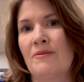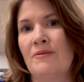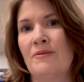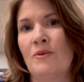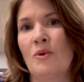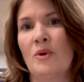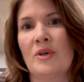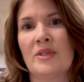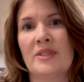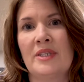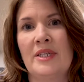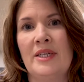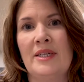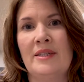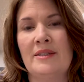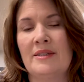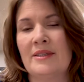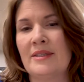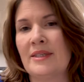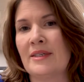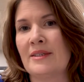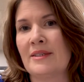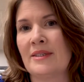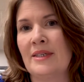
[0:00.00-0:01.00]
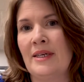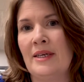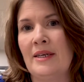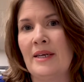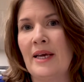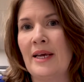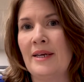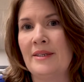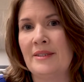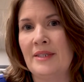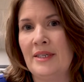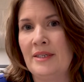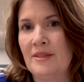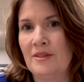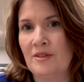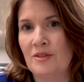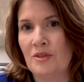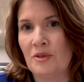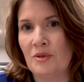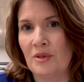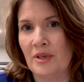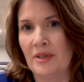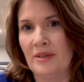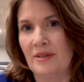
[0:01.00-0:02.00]
14, 16, 18
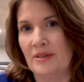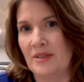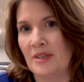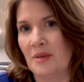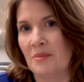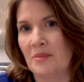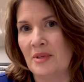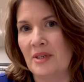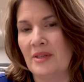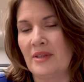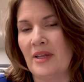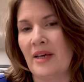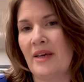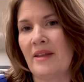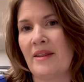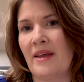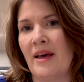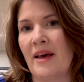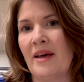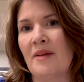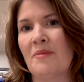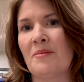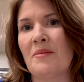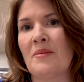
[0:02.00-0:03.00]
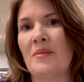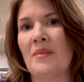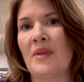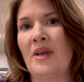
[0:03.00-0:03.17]
students, something like that.